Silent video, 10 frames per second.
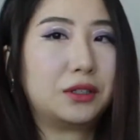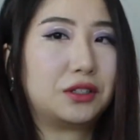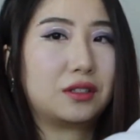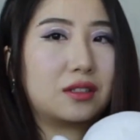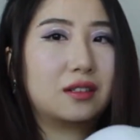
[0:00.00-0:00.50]
me
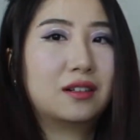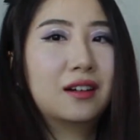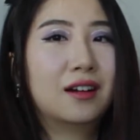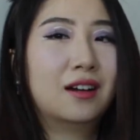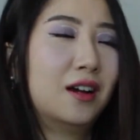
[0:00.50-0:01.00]
just
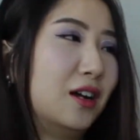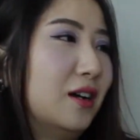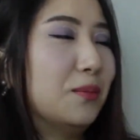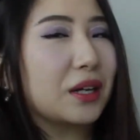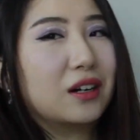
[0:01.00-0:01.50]

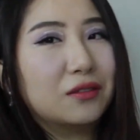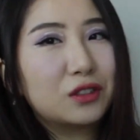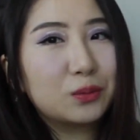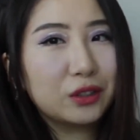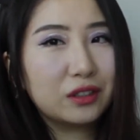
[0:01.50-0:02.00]
be
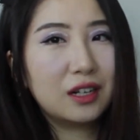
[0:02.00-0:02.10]
comfortable.